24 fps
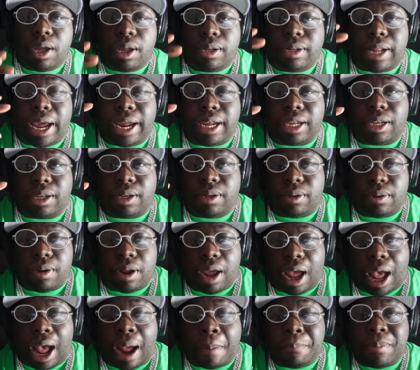Like
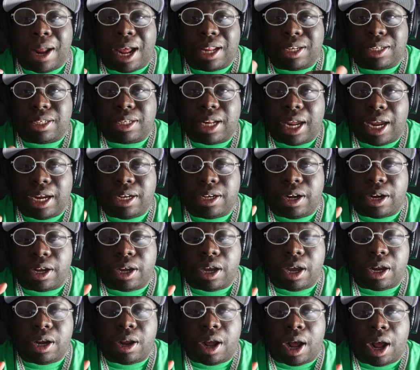I'm not saying they're
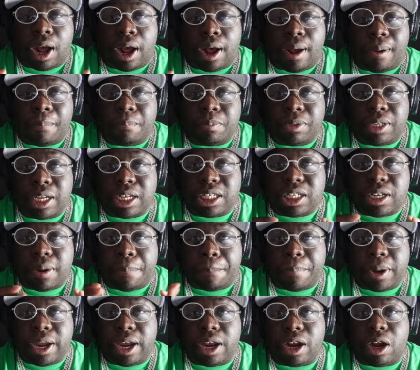gonna um
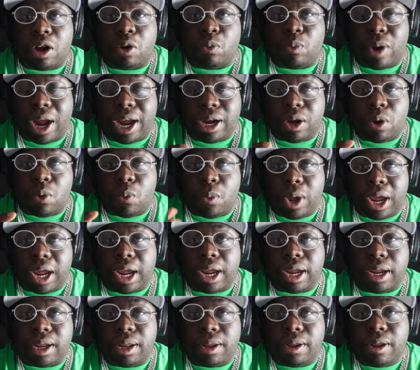disappear right
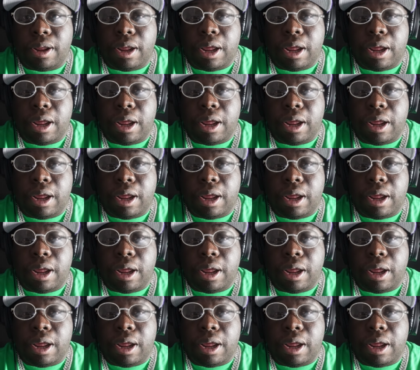away,